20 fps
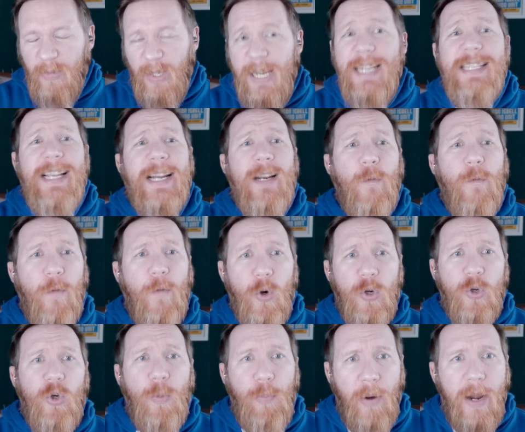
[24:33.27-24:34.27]
He's got a
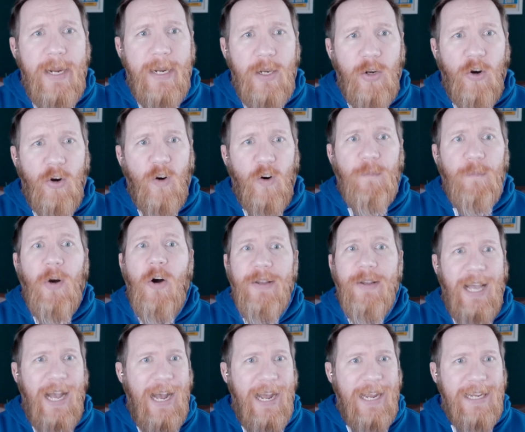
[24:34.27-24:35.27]
vertical breaking curveball
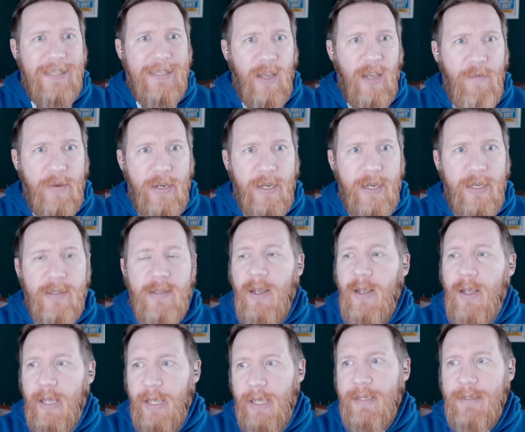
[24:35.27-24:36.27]
in the high 70s,
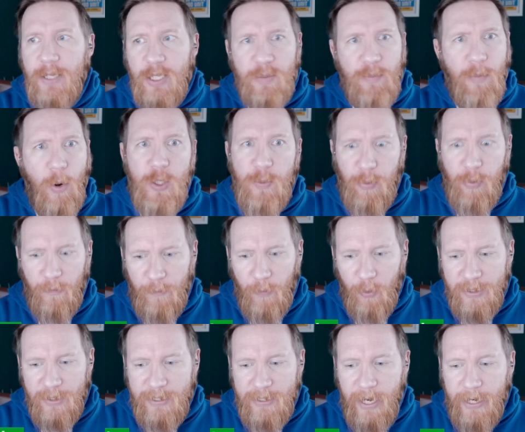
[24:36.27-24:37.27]
is his most
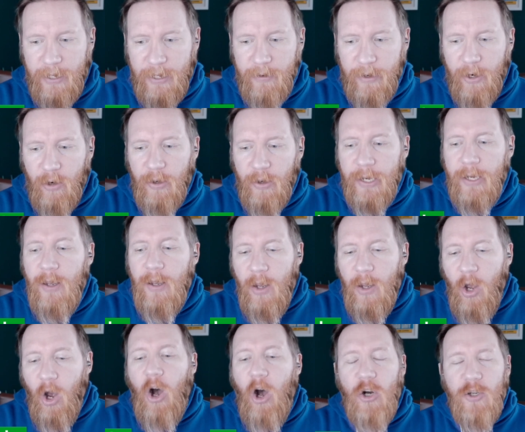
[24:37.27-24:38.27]
preferred secondary,
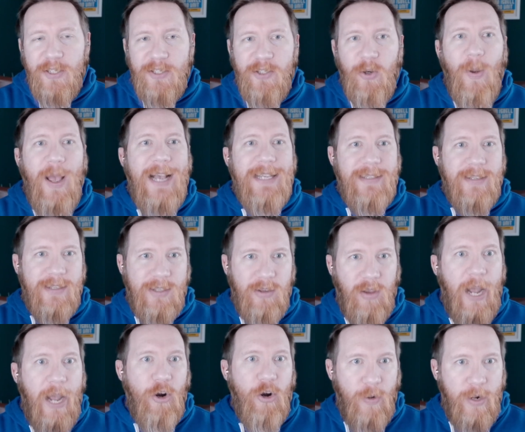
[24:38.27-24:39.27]
also has a
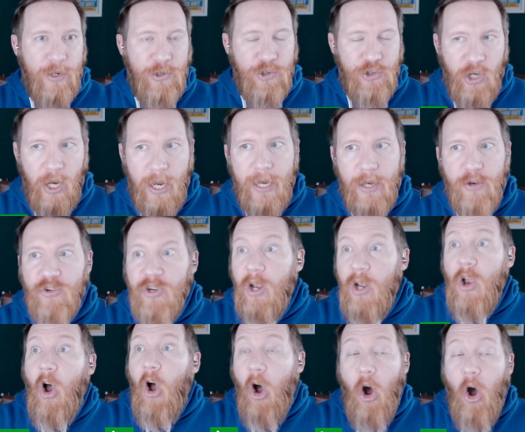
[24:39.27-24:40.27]
slider and a change.
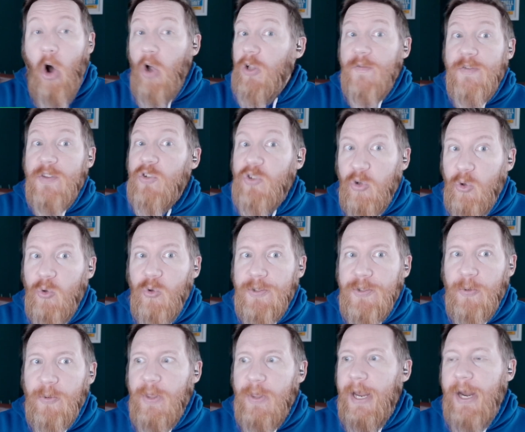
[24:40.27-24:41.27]
All of the
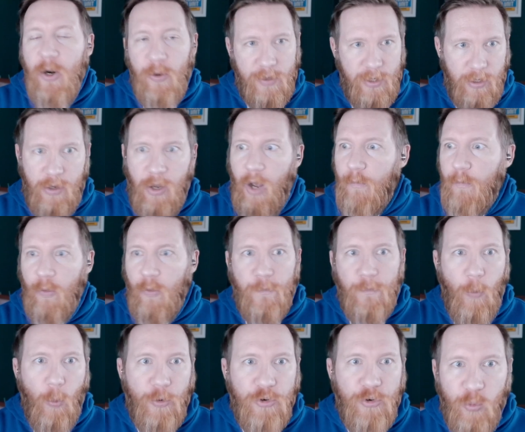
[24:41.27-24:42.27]
tools are there to cover
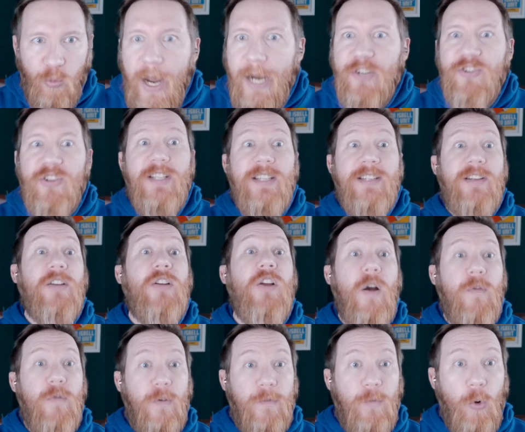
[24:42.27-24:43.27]
4 directions, to
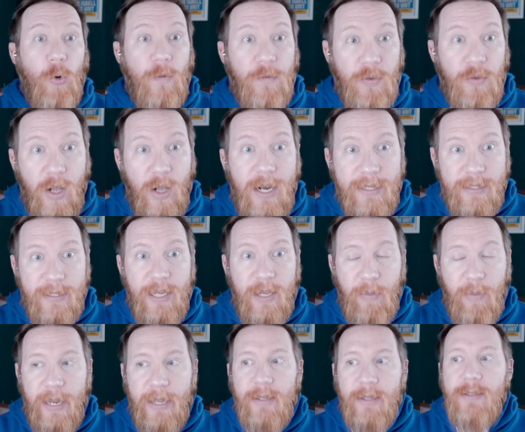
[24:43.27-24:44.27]
cover 4 velocity
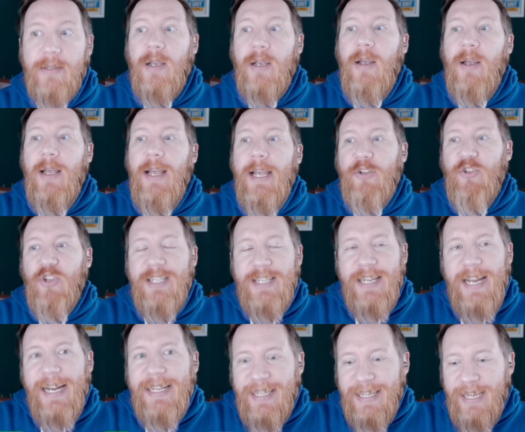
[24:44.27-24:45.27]
bands. Just
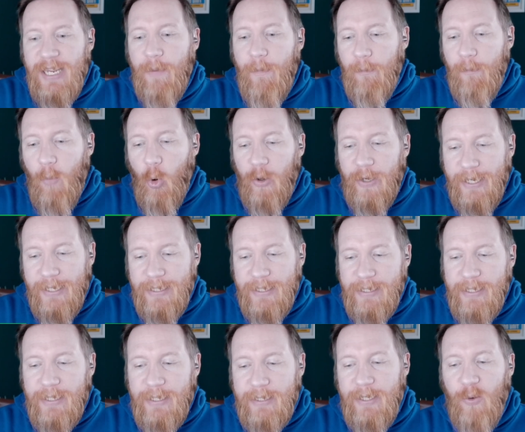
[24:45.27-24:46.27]
needs to get more
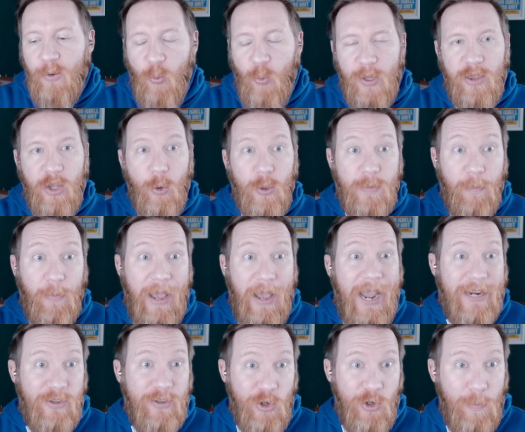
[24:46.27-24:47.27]
consistent with those
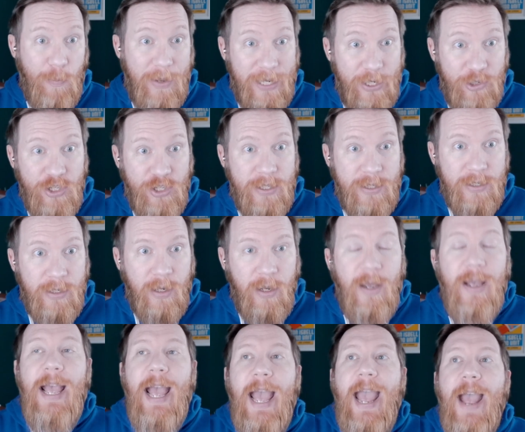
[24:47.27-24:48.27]
back 2 pitches
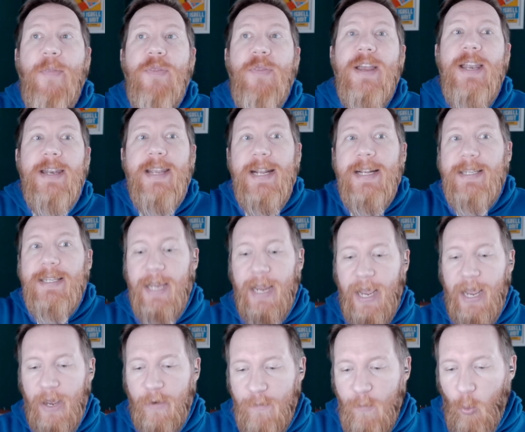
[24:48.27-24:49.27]
and then needs to
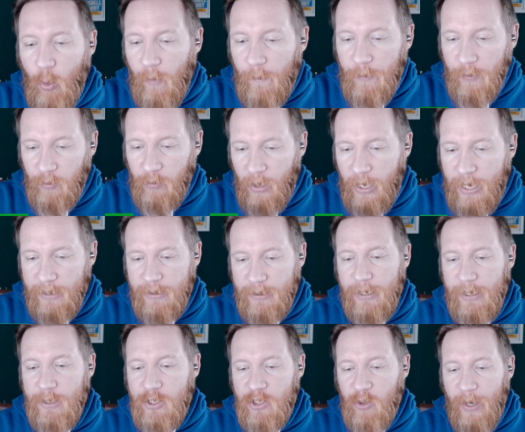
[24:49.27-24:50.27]
have more
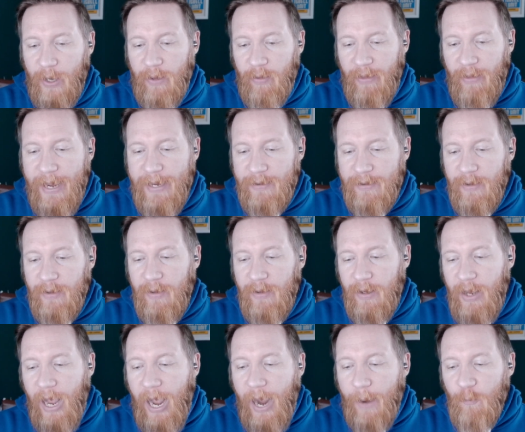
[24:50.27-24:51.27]
velocity. So
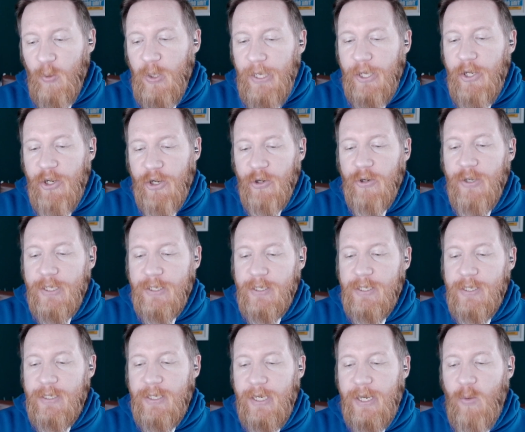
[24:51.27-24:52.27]
I'm really curious
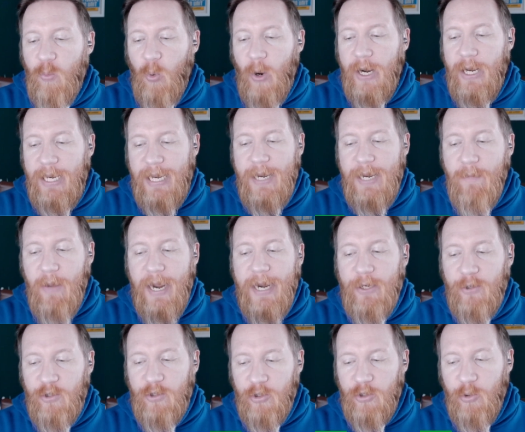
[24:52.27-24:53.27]
to see what he
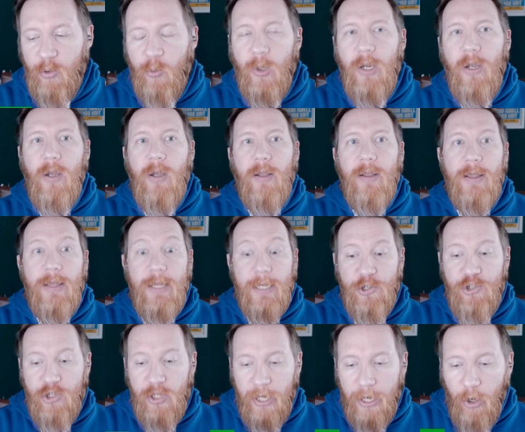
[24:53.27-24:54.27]
might do
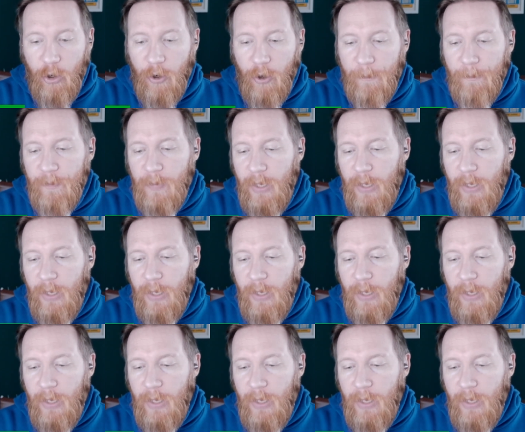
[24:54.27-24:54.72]
this year.